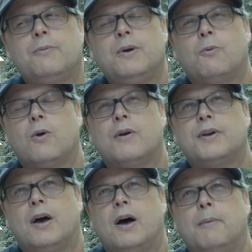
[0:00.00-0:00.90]
We weren't.
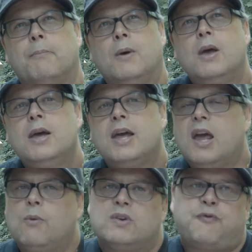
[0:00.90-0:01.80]

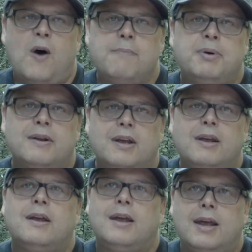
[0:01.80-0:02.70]
It was fun, but
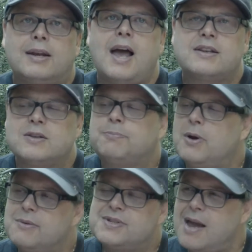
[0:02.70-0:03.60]
it got to the
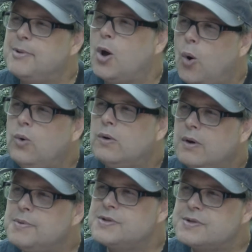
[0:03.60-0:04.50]
point it was time to go.
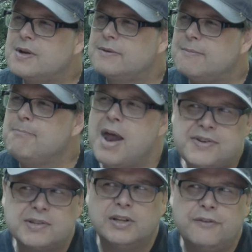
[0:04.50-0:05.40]
It was just
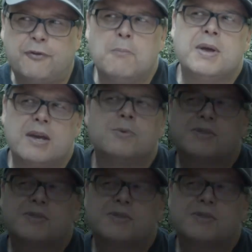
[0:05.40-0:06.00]
mentally for me, it